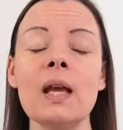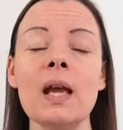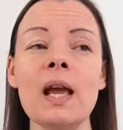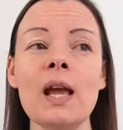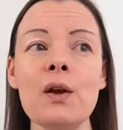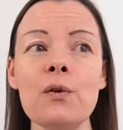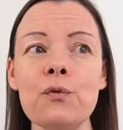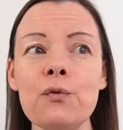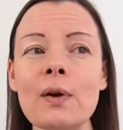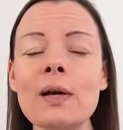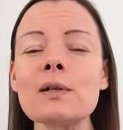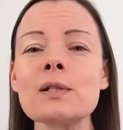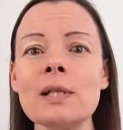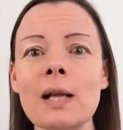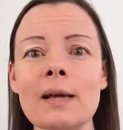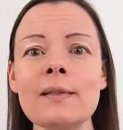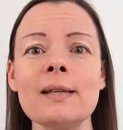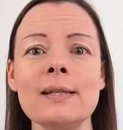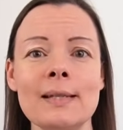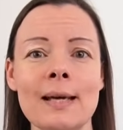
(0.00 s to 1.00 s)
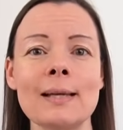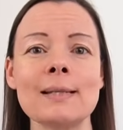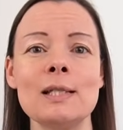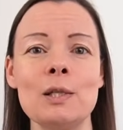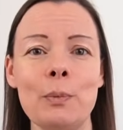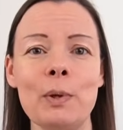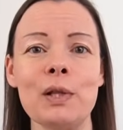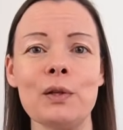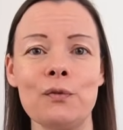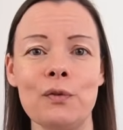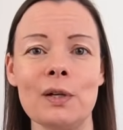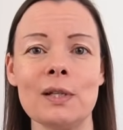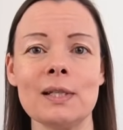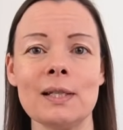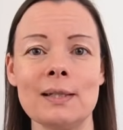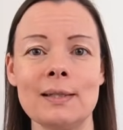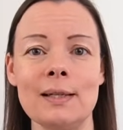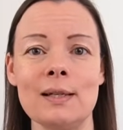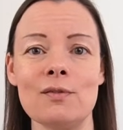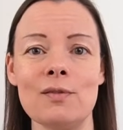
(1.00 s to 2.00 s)
It feels like this has to be the first
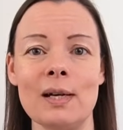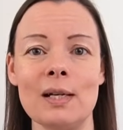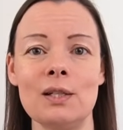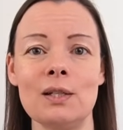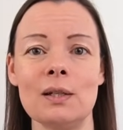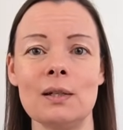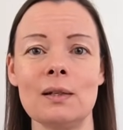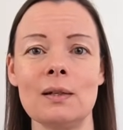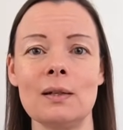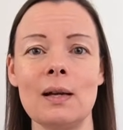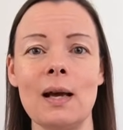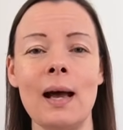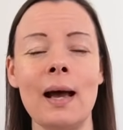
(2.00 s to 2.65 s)
consideration,